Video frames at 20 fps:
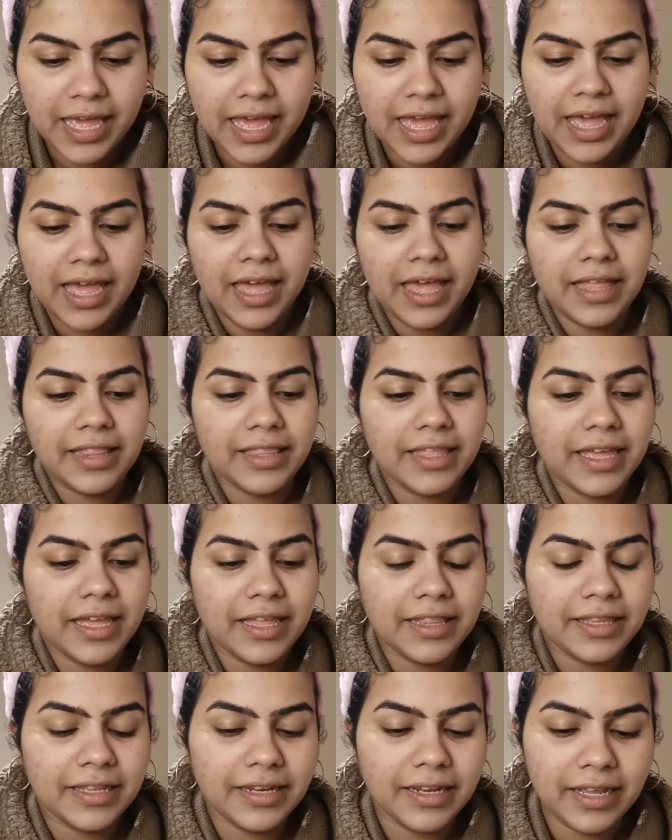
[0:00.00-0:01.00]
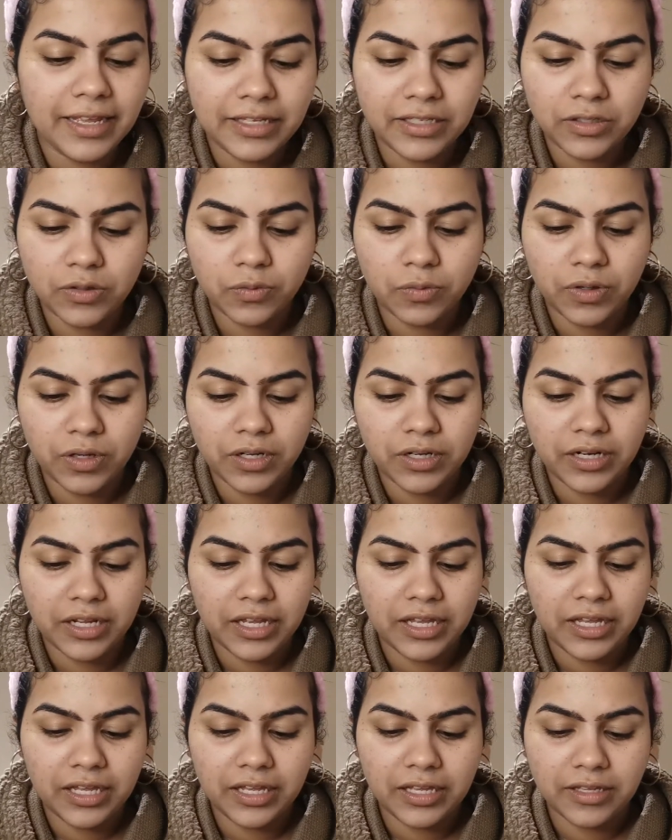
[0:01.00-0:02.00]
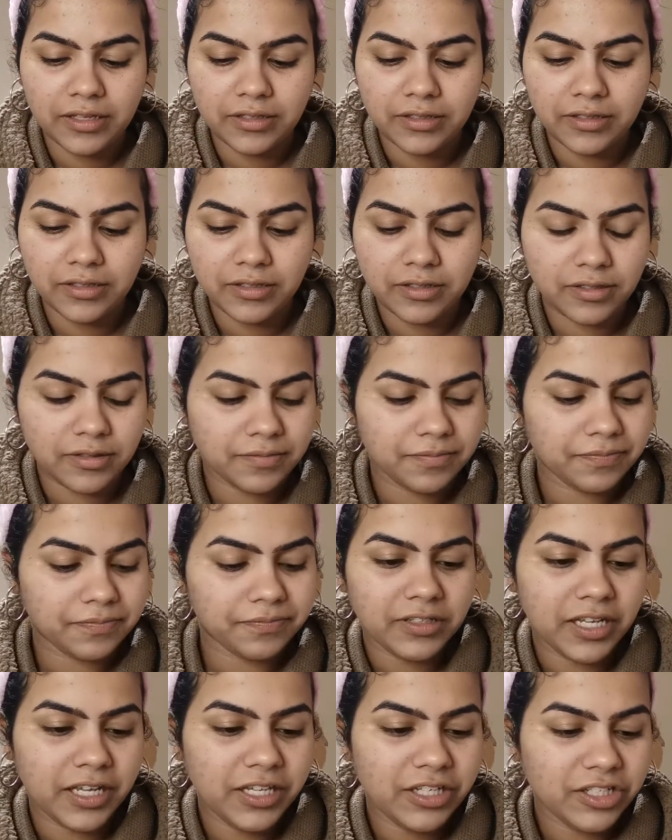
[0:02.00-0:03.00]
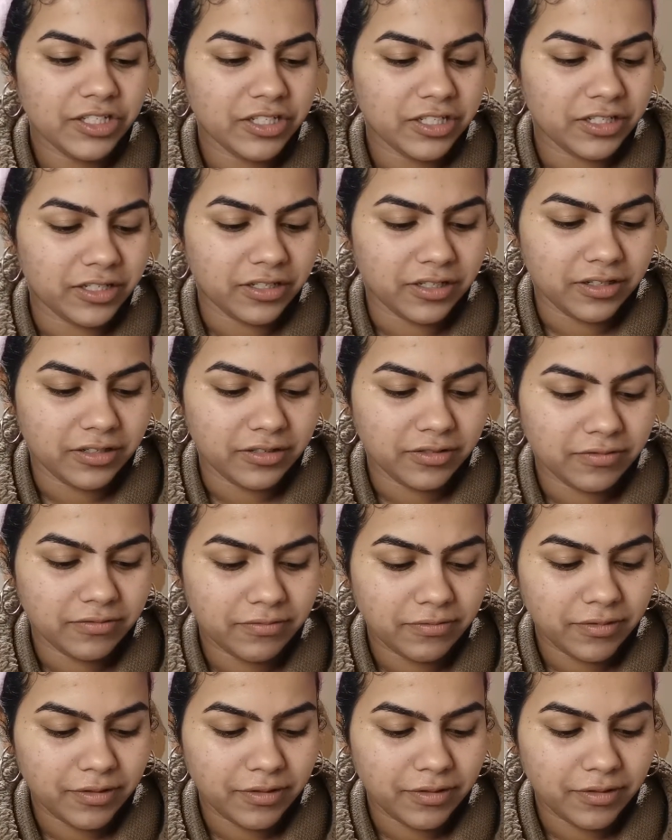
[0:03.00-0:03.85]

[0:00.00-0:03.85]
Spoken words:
And then the next one is foundation.